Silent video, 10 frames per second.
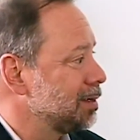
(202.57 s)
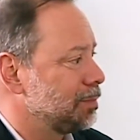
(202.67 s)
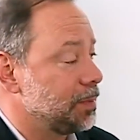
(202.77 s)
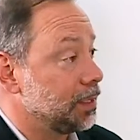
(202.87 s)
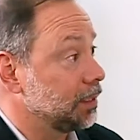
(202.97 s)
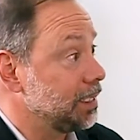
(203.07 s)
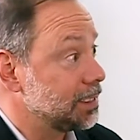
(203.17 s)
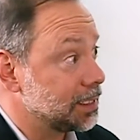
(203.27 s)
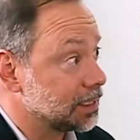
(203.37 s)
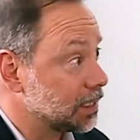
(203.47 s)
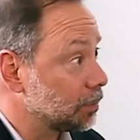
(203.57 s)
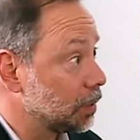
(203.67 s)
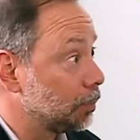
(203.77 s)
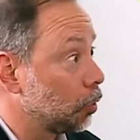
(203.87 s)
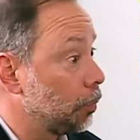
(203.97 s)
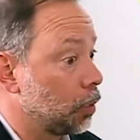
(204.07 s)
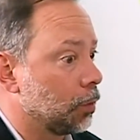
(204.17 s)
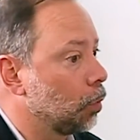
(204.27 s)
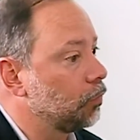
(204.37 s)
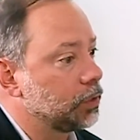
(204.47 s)
maybe Lean Six Sigma deployment or
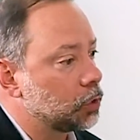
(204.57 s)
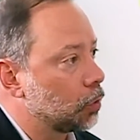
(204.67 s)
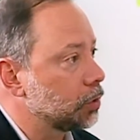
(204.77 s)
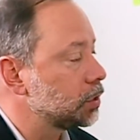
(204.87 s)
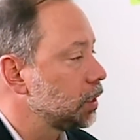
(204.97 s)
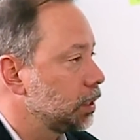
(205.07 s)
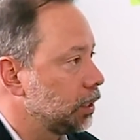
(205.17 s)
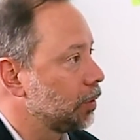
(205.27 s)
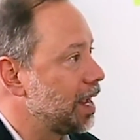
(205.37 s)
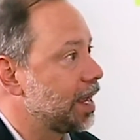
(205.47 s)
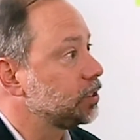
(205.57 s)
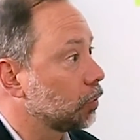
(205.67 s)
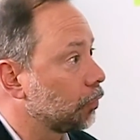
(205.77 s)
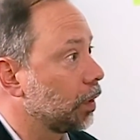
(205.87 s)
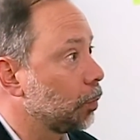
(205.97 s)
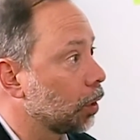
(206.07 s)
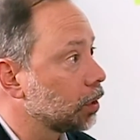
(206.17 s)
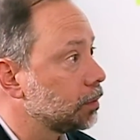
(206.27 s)
moving towards, an agile framework.